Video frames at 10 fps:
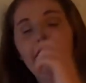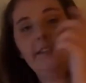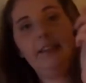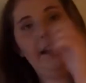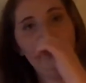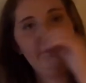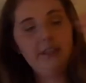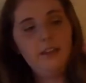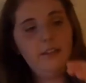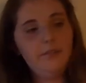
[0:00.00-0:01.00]
the types
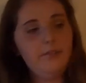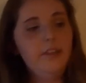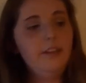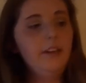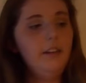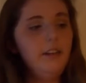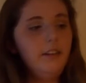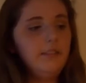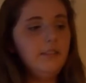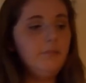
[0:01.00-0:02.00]
of
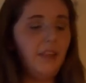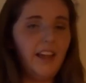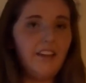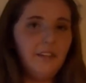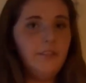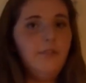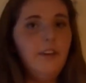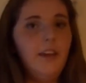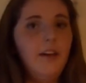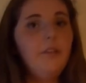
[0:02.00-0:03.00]
blank
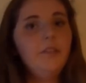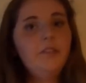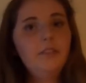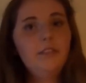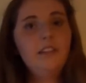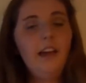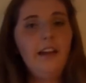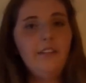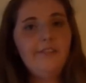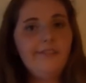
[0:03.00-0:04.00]
video,
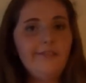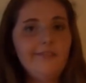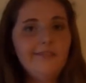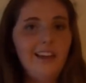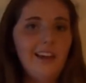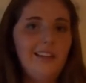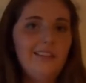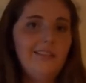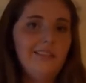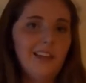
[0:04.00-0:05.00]
kind of like
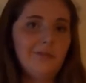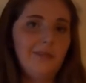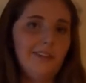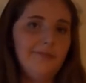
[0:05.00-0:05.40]
this one.